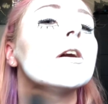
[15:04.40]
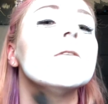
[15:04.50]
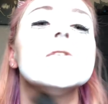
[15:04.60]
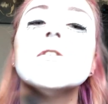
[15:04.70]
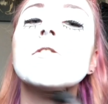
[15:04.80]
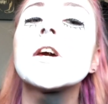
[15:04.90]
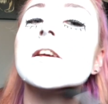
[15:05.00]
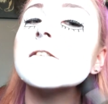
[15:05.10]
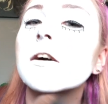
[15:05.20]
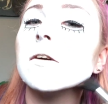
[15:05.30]
God, it was 2
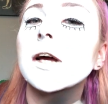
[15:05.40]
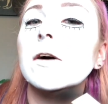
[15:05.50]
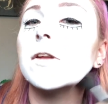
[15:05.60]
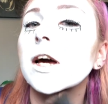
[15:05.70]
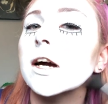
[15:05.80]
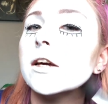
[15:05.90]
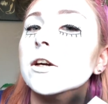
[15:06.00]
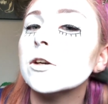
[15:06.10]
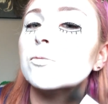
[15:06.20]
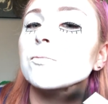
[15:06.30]
years ago now that
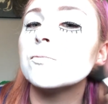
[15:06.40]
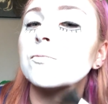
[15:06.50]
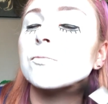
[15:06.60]
I